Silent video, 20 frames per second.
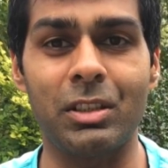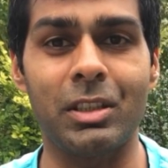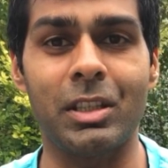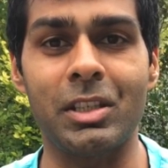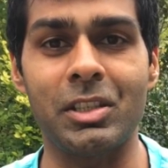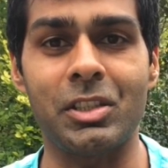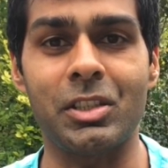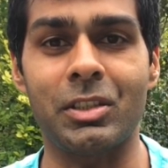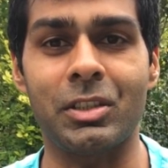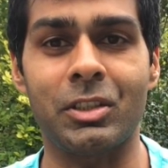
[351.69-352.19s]

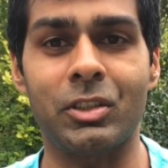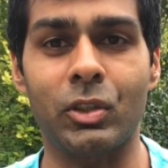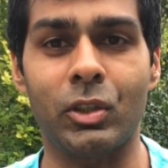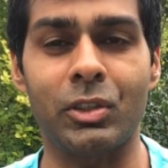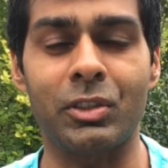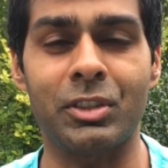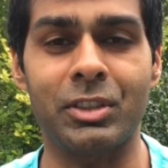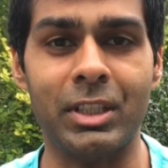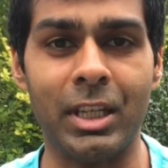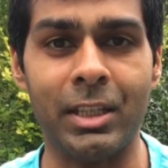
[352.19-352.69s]
They just
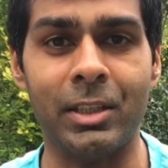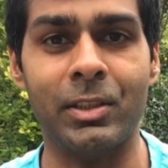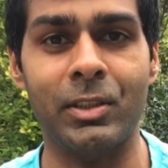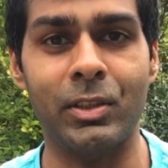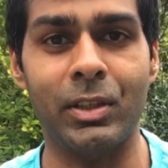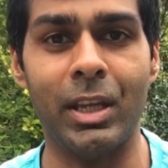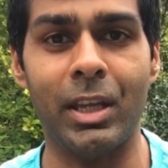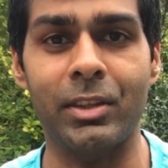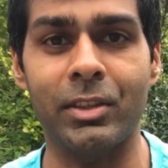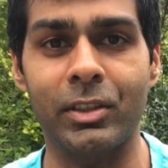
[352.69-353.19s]
sort of sat
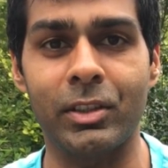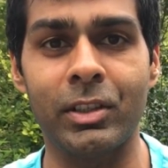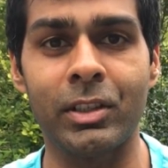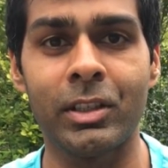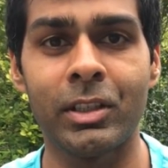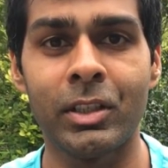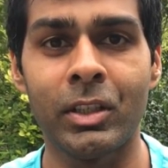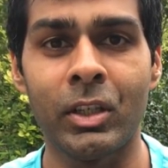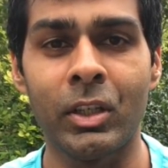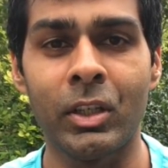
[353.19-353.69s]
together
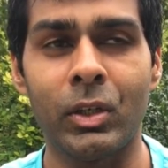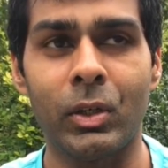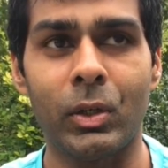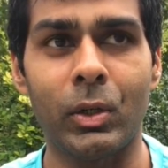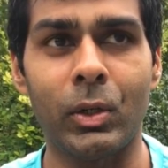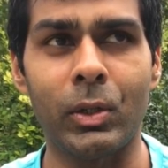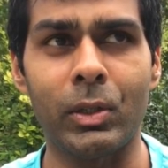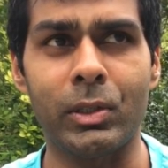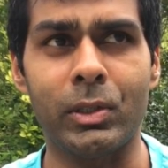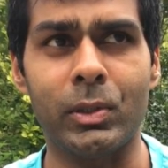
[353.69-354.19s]

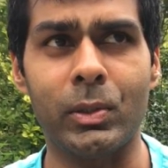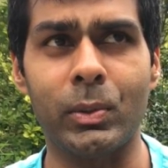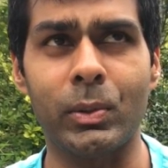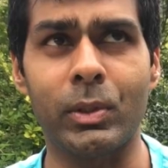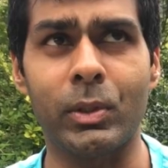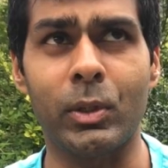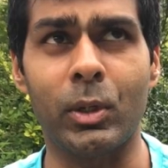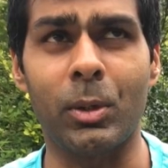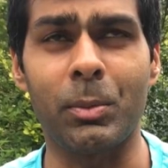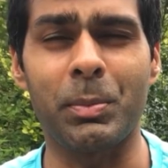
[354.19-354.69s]
all
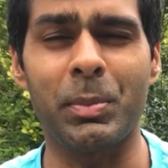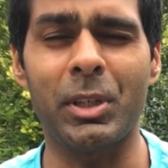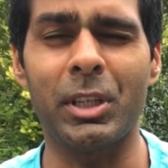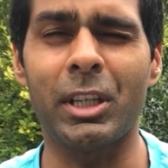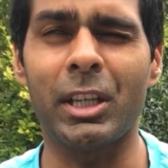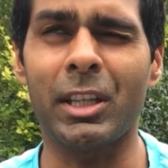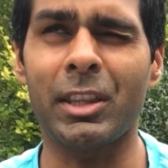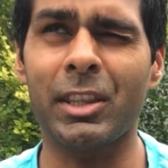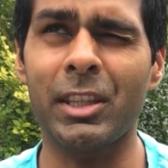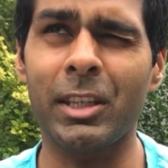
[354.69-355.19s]
through the Grand
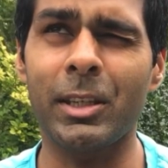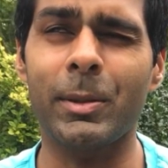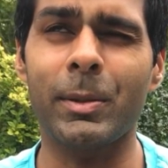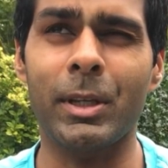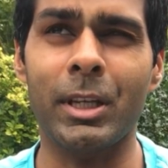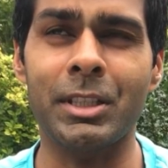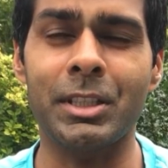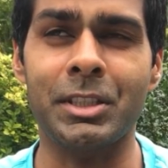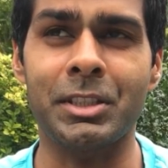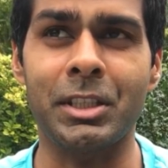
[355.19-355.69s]
Prix. I think,
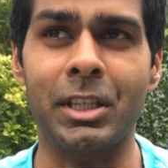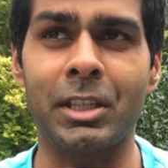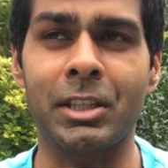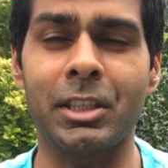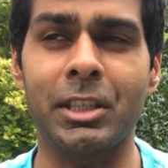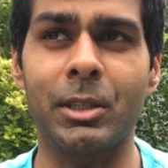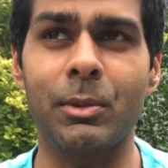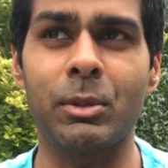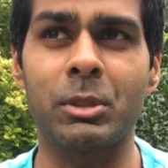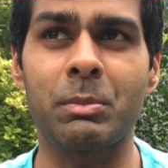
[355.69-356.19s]
as I said, I
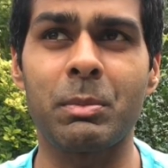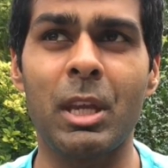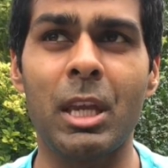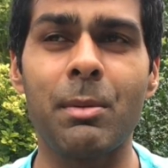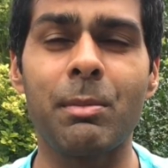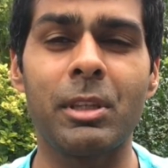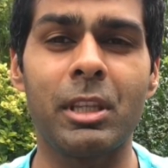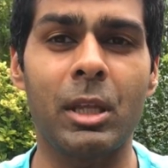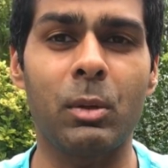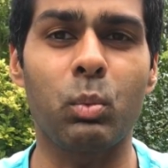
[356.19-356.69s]
think there was
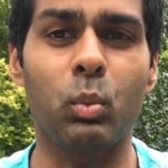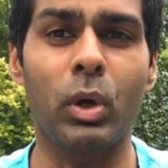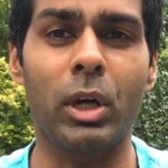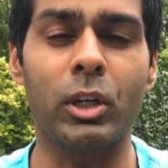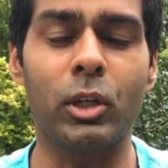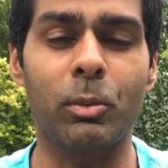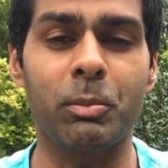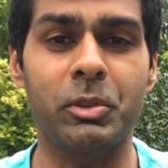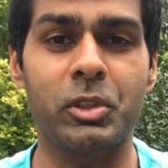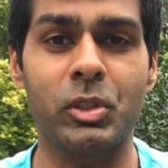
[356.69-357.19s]
maybe that
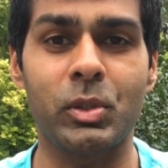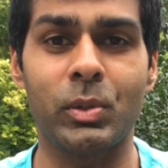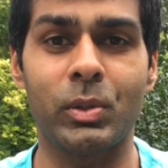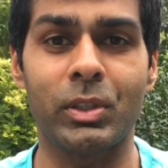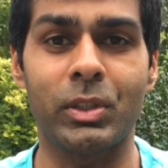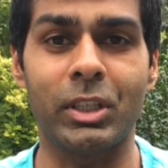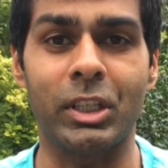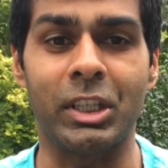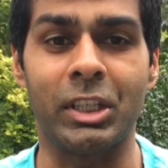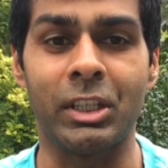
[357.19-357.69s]
one
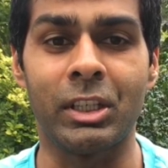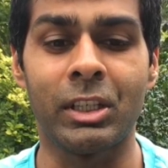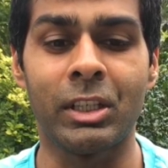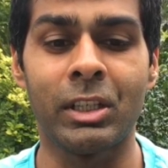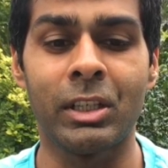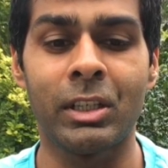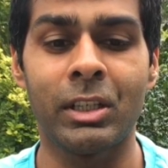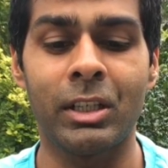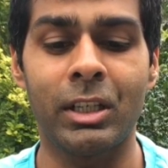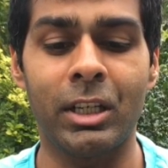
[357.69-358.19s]
opportunity
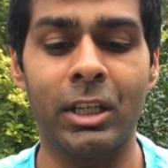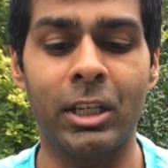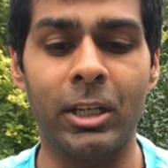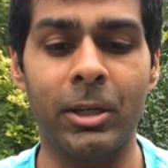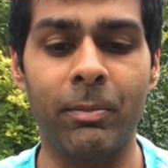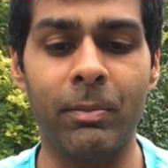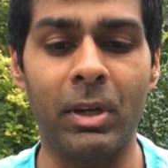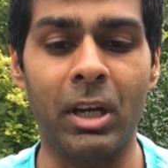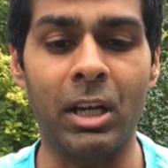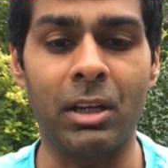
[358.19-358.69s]

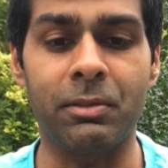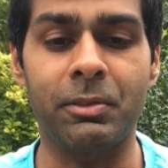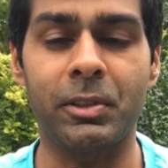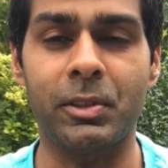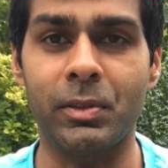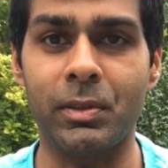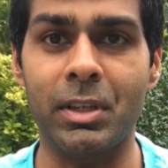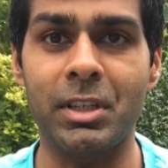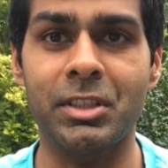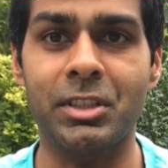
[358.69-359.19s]
after
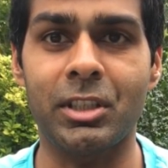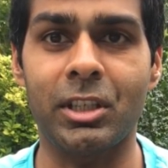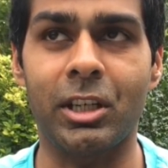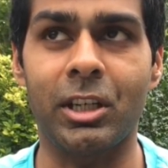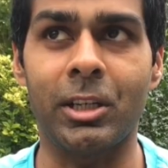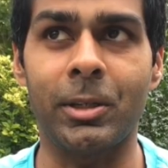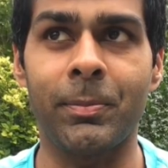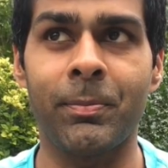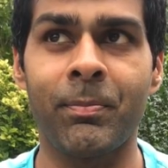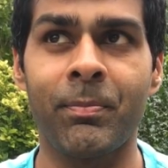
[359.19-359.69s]
the
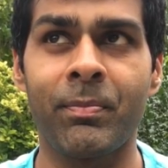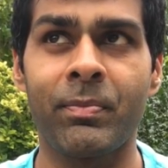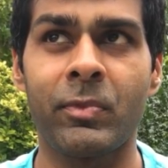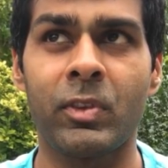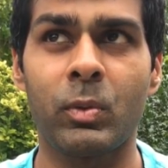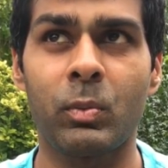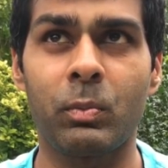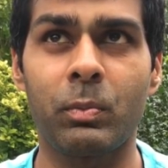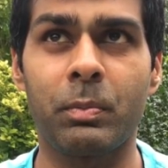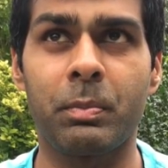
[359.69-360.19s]
restart,
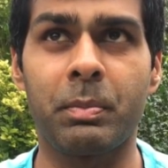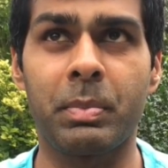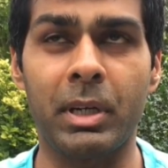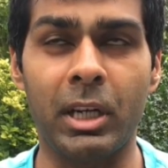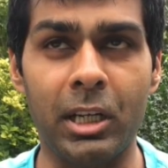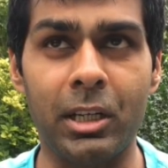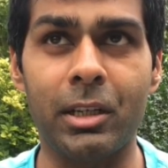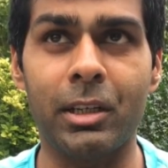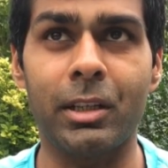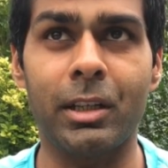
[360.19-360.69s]

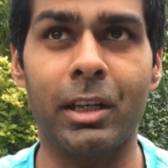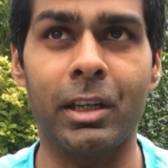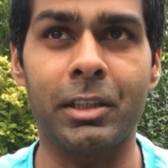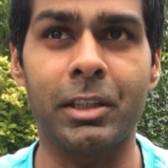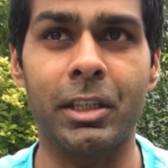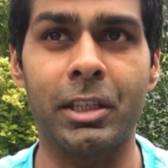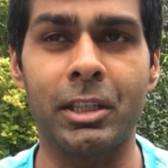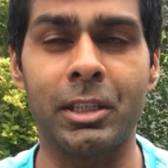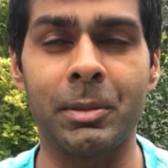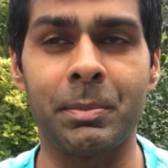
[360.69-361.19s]
but I
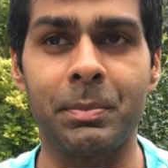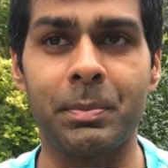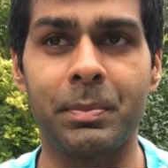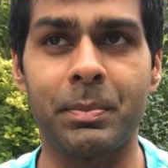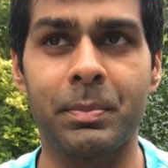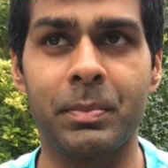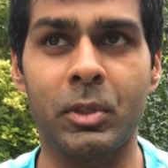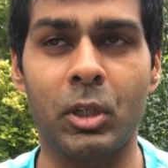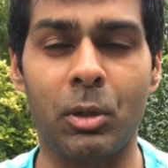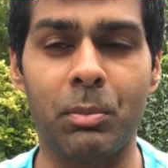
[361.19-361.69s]
think the
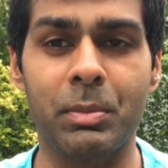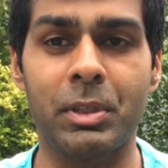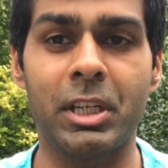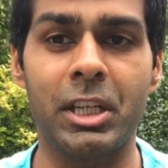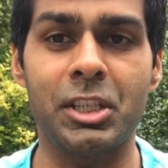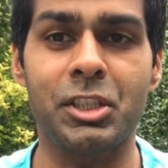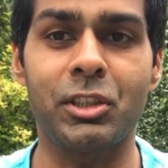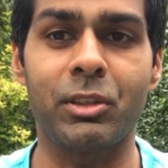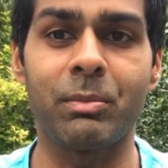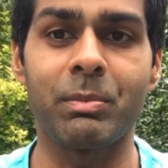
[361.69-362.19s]

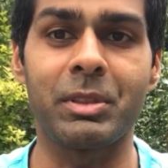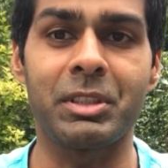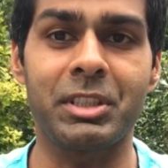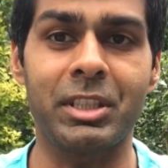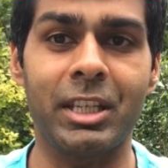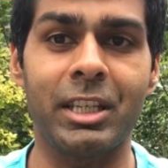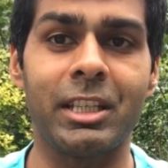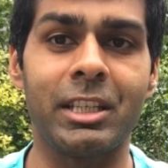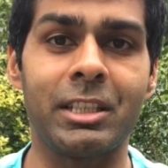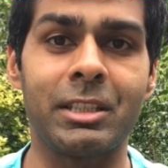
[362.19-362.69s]
combination of the
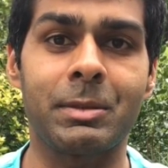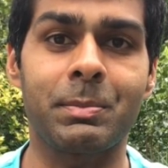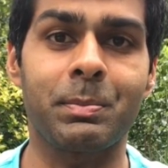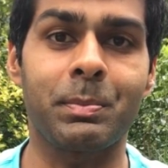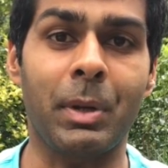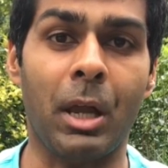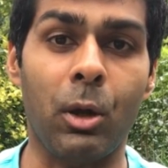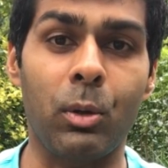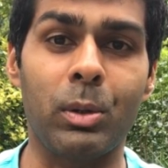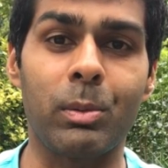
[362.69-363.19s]
Mercedes
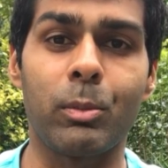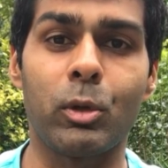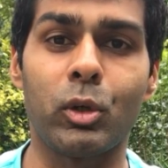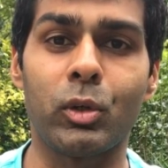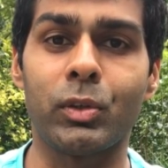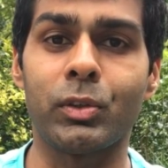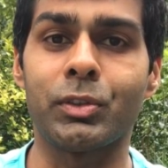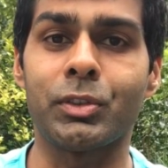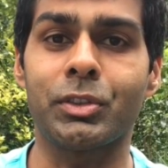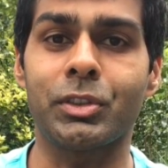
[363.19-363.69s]
power
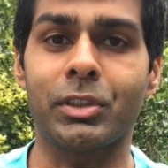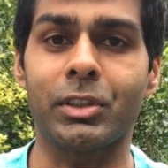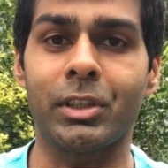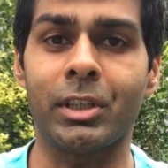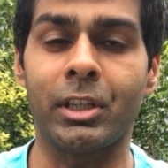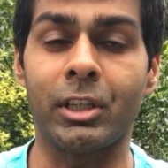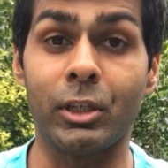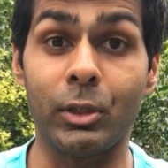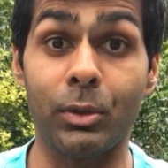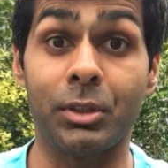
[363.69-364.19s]
modes and